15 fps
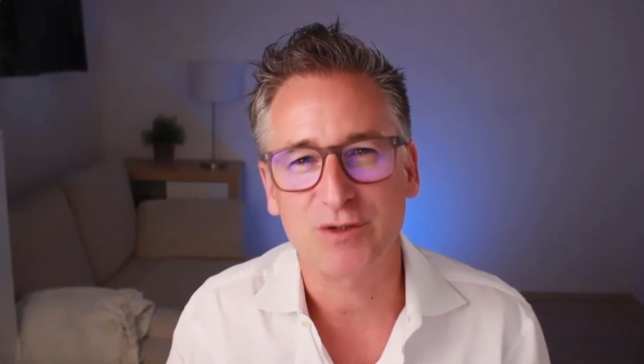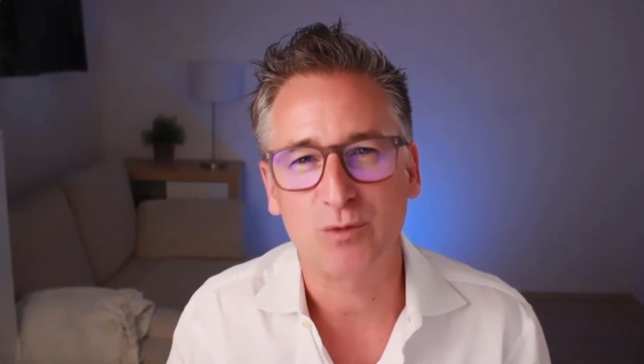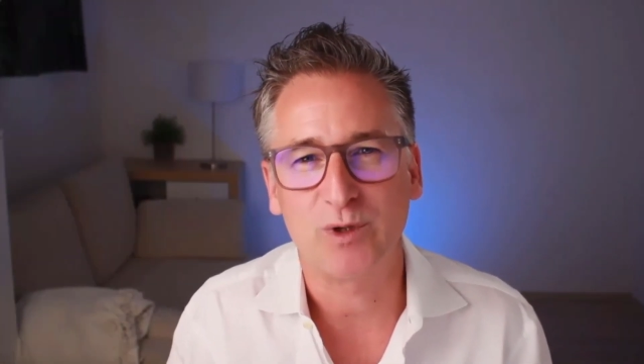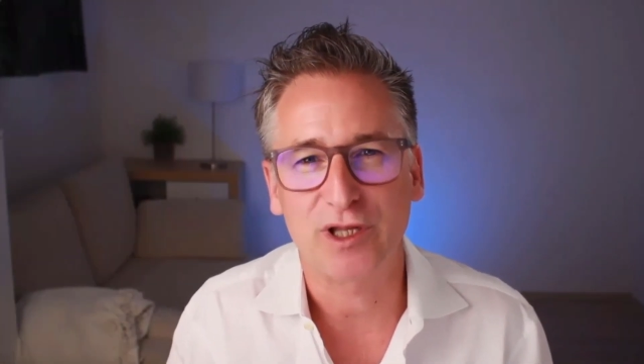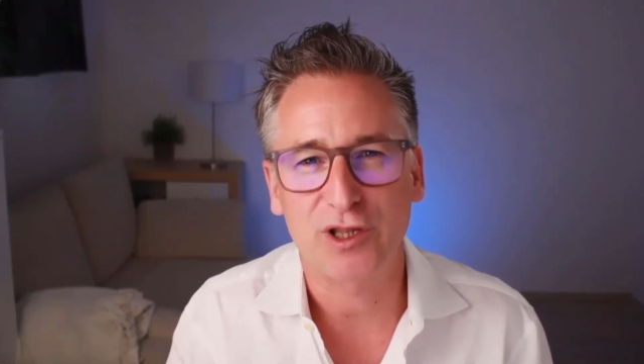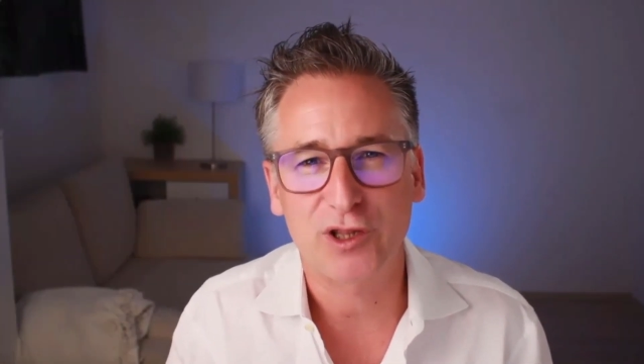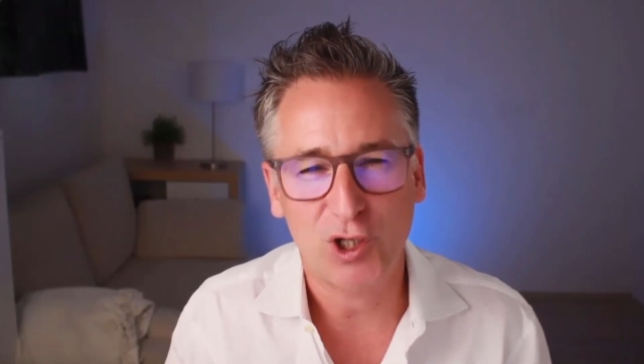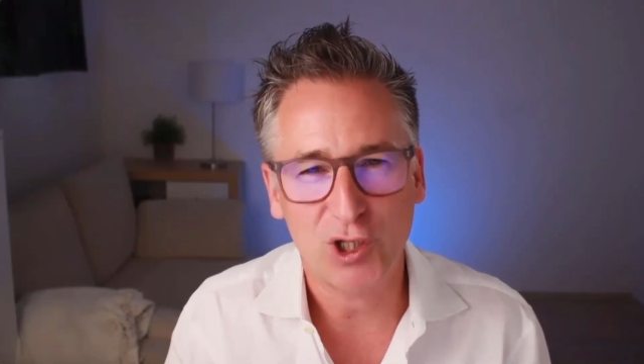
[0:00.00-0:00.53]
where
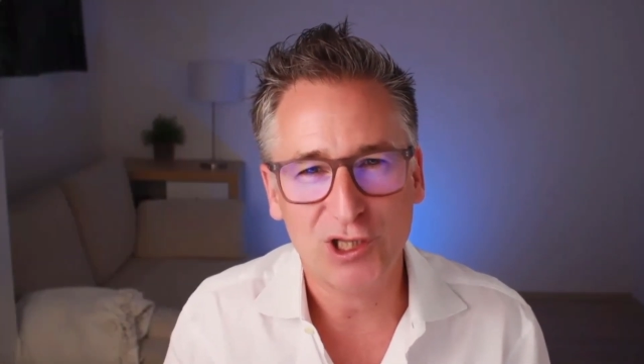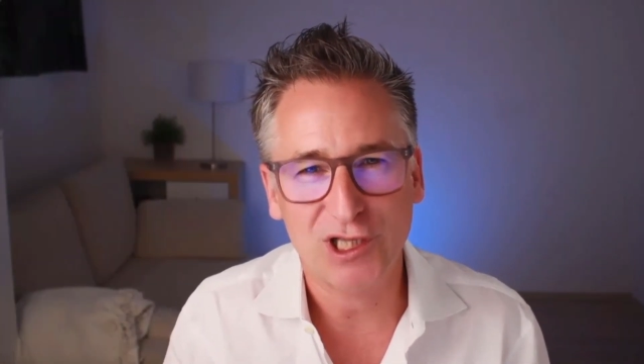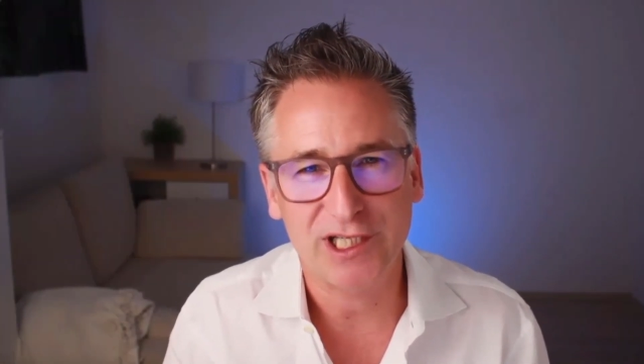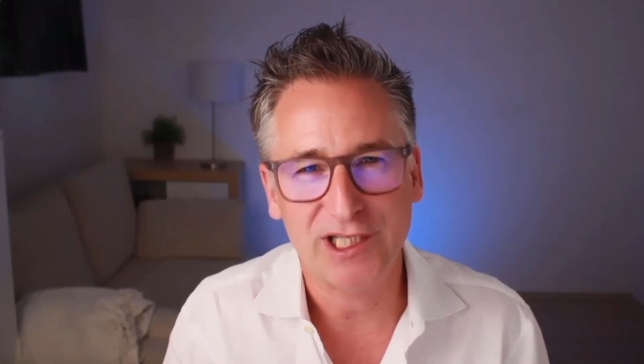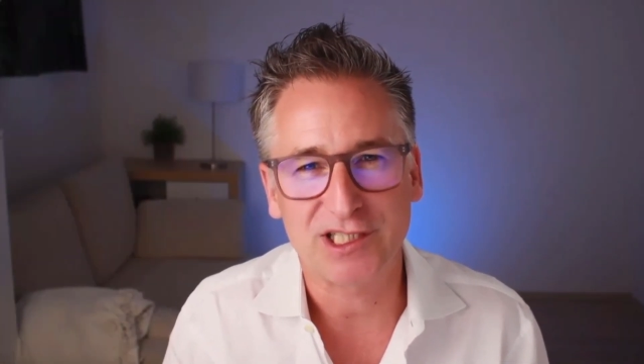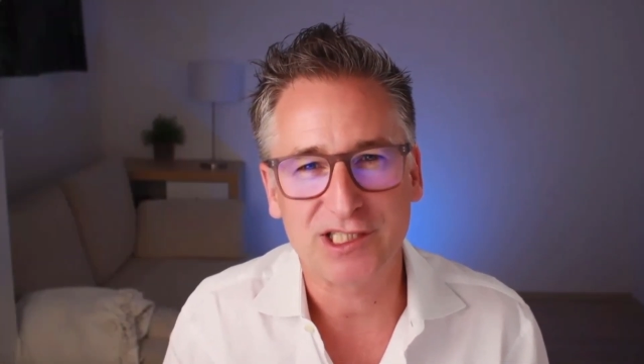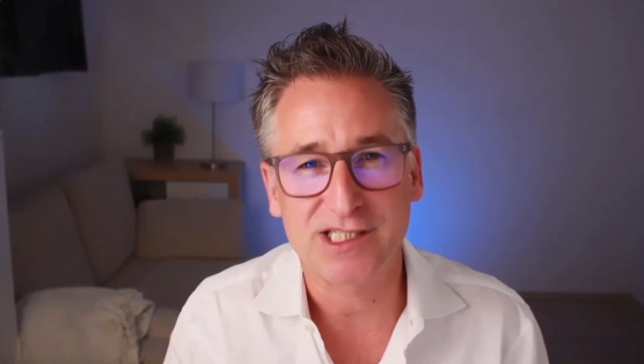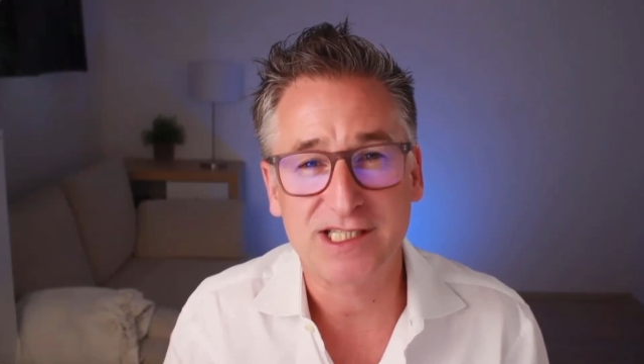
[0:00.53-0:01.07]
thought
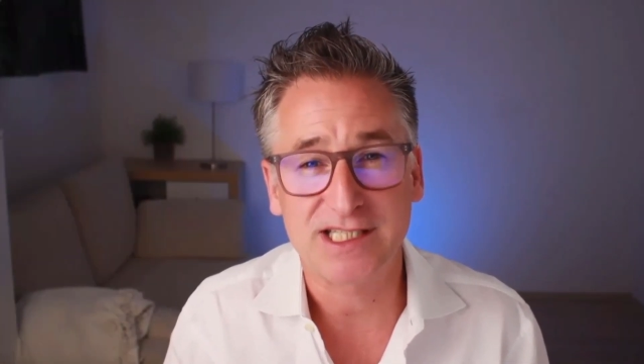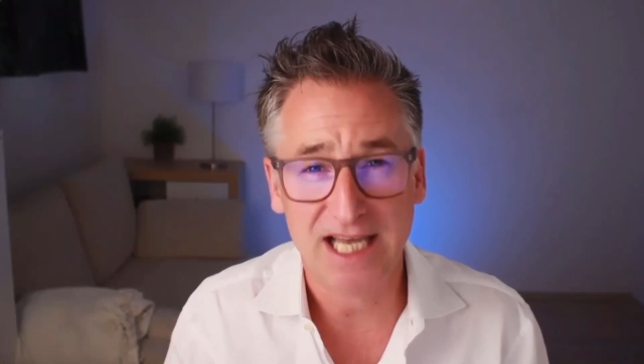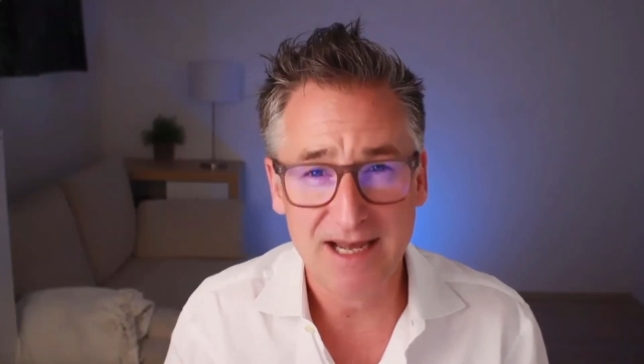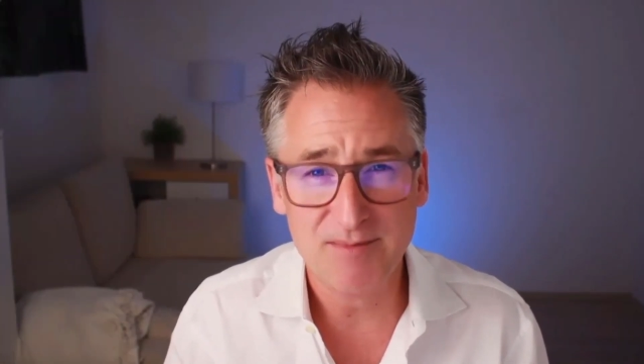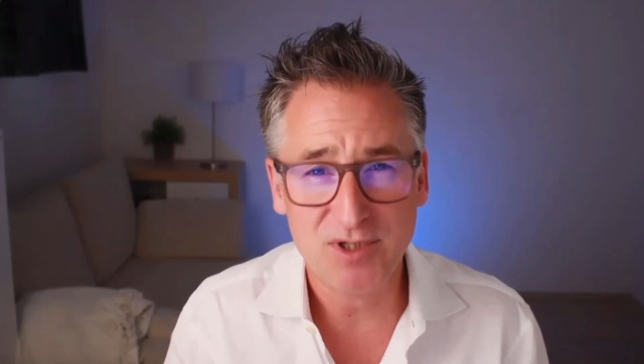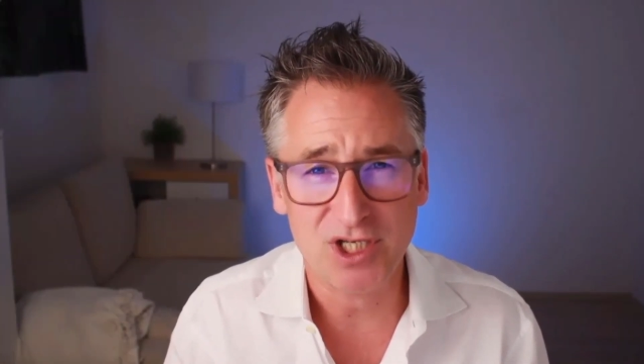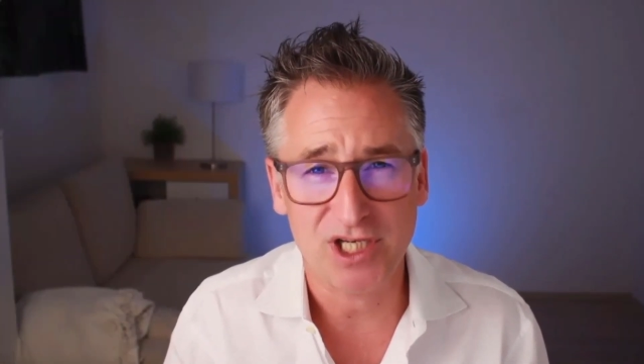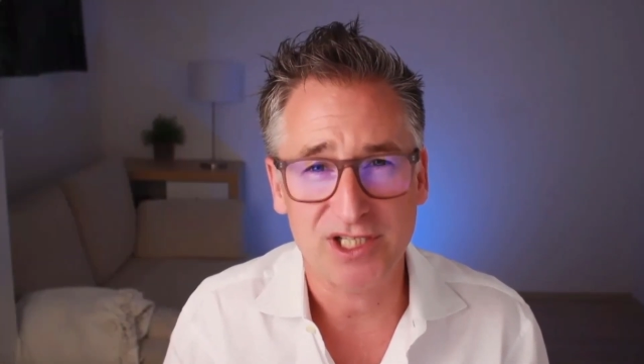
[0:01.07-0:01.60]
leaders,
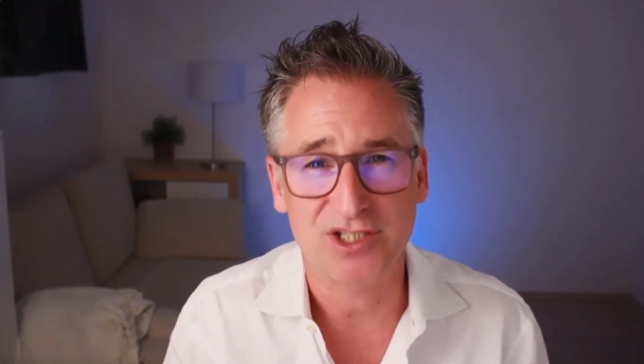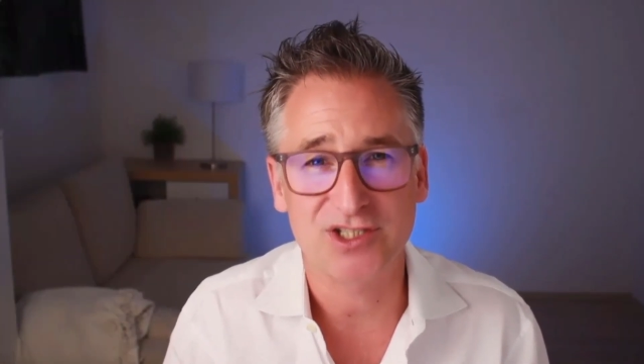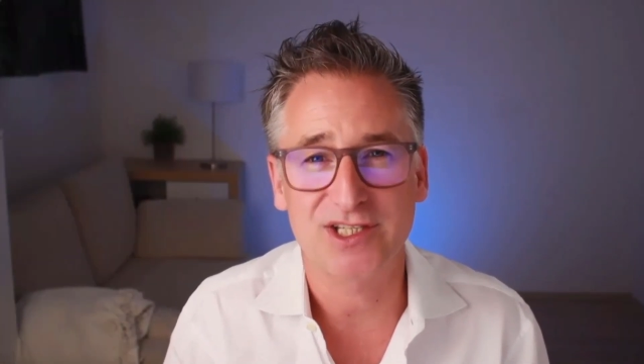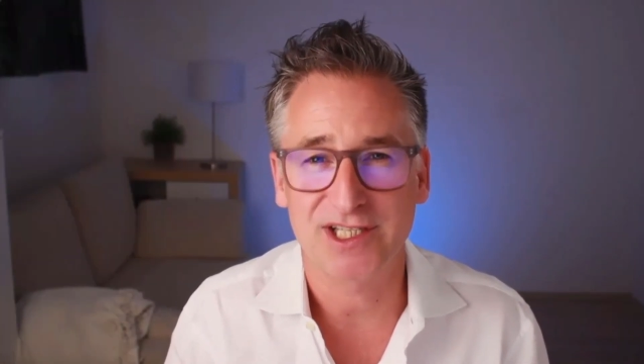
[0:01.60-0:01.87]
game changers,